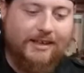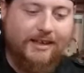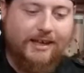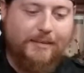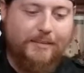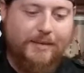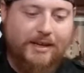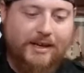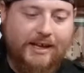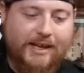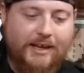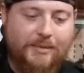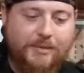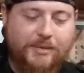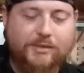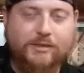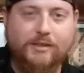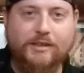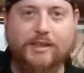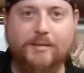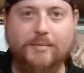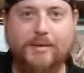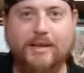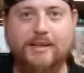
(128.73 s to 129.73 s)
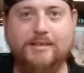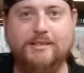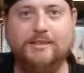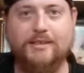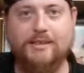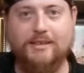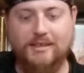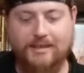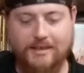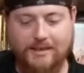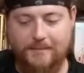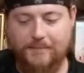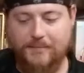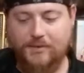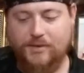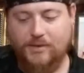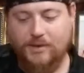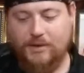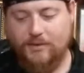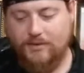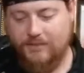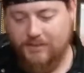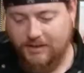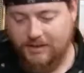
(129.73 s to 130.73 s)
I mean, absolutely amazing.
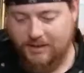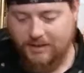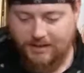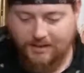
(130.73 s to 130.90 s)
So